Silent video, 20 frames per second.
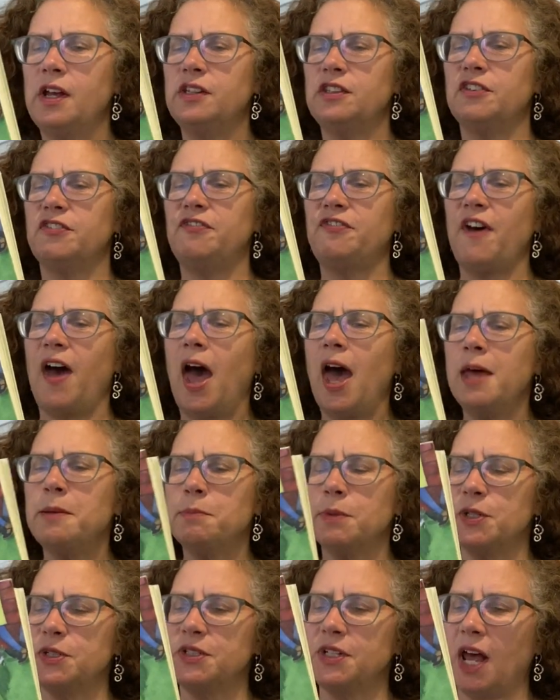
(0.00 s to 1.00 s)
the fat,
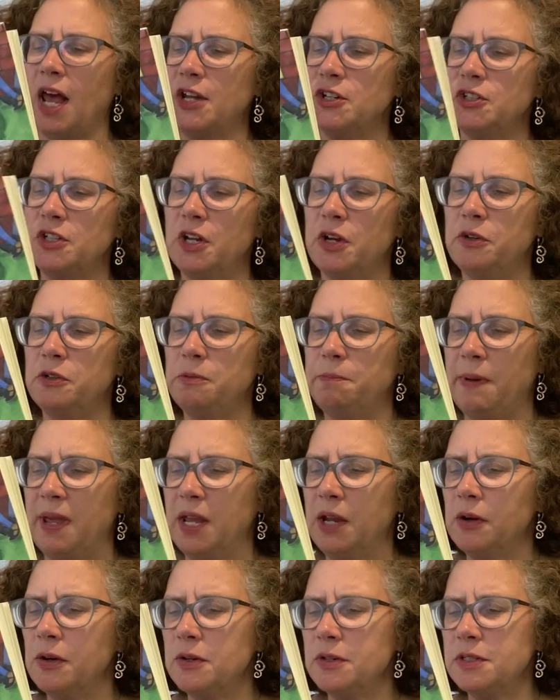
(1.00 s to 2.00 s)
mustachioed
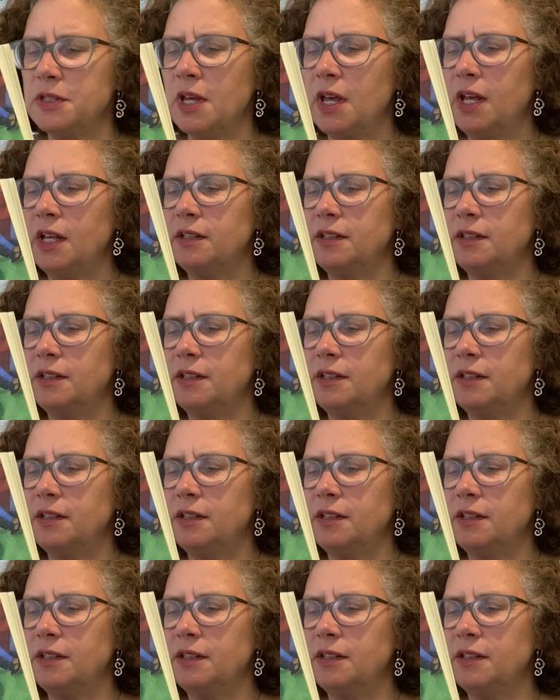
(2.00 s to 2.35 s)
bakers,